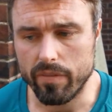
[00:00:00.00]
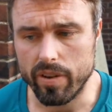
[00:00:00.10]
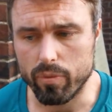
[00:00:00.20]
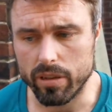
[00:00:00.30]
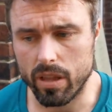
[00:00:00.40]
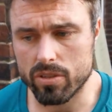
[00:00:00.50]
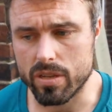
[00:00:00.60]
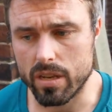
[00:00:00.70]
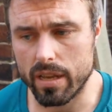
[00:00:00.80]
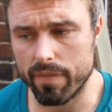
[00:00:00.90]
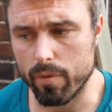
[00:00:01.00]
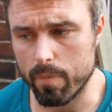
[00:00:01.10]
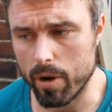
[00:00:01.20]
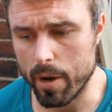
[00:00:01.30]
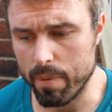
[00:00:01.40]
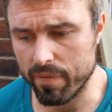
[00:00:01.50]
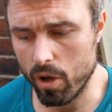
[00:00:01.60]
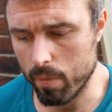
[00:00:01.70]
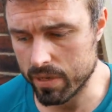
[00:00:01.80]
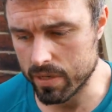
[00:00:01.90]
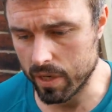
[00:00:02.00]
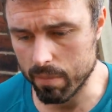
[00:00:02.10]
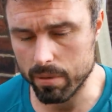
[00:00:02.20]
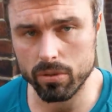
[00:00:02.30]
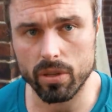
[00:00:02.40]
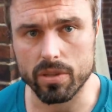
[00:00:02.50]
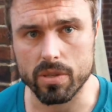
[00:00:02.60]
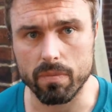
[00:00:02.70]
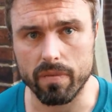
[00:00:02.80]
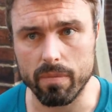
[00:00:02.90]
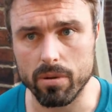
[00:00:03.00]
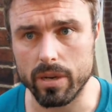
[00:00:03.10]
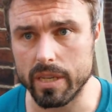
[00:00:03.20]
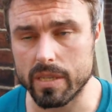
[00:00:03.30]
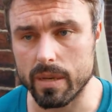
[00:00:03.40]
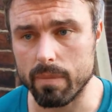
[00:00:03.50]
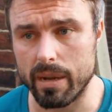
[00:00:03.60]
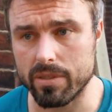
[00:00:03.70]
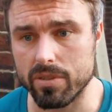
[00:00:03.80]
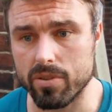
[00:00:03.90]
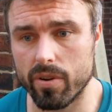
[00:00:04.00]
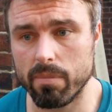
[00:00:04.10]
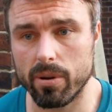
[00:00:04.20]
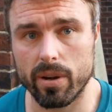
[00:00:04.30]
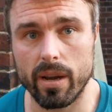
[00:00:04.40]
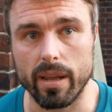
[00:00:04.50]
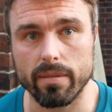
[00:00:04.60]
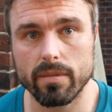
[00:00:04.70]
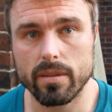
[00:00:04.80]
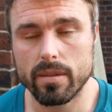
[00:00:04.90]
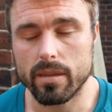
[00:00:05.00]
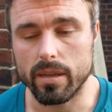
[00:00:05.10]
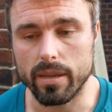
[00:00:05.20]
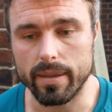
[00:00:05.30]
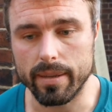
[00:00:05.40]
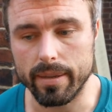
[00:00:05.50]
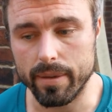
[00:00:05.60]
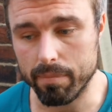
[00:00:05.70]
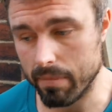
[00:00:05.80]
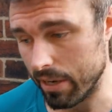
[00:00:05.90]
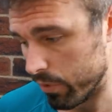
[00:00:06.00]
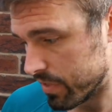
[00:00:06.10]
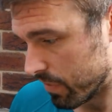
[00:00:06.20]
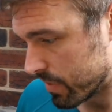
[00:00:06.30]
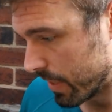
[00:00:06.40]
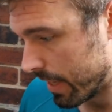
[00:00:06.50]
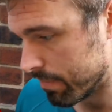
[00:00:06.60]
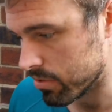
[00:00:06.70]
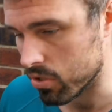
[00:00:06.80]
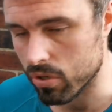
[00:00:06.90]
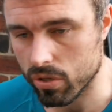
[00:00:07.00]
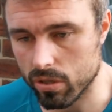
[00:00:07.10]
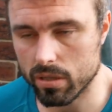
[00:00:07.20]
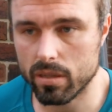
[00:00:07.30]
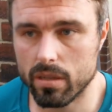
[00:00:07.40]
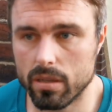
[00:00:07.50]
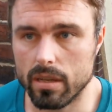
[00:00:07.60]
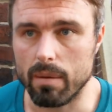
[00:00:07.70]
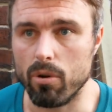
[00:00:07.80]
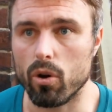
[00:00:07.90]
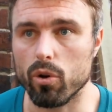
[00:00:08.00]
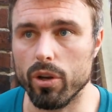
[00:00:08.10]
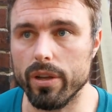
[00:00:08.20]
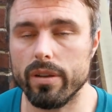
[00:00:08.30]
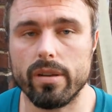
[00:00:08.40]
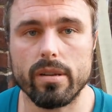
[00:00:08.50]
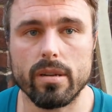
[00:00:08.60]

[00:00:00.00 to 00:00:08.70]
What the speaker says: even if we'd lost today, if we put in a performance, you can build on something, but it's back to the drawing board, isn't it? I know it's first game, so I'm not going to